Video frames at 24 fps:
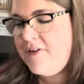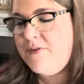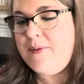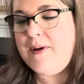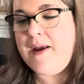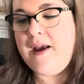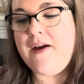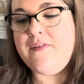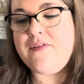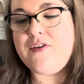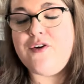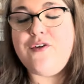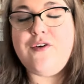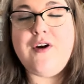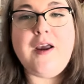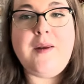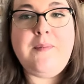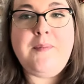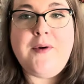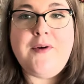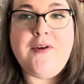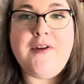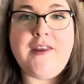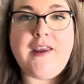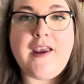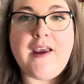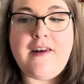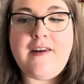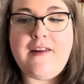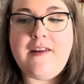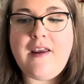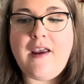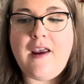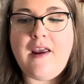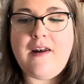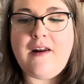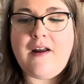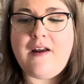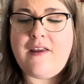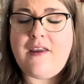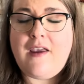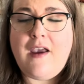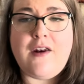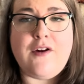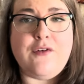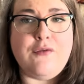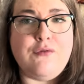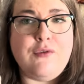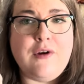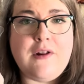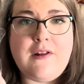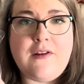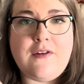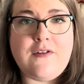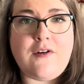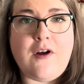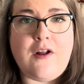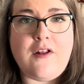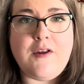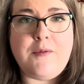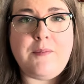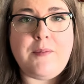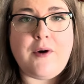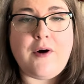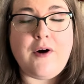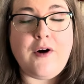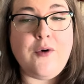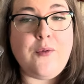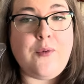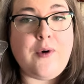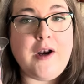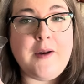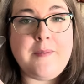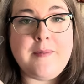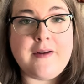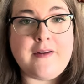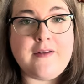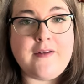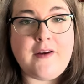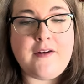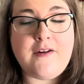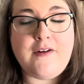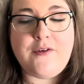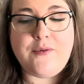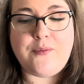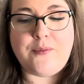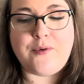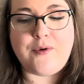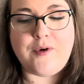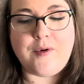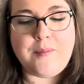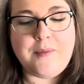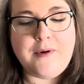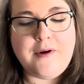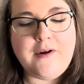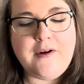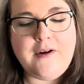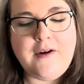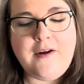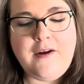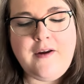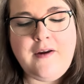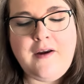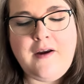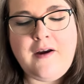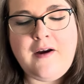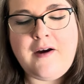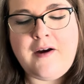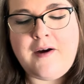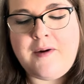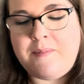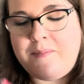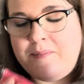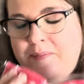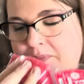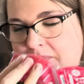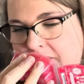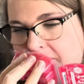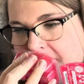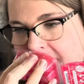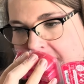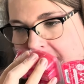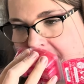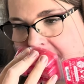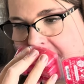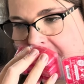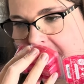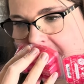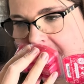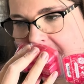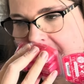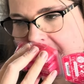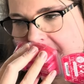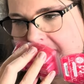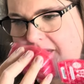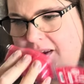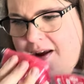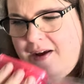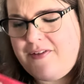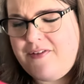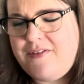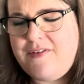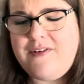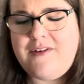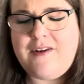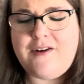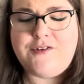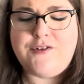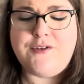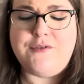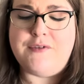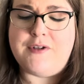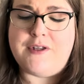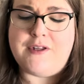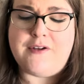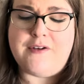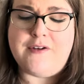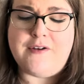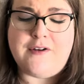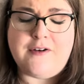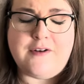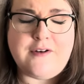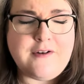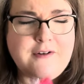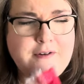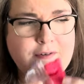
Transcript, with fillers: we have Cranberry Candy Cane. Again, a really solid bar. One I'm excited to warm. Um, yeah, this is actually really good.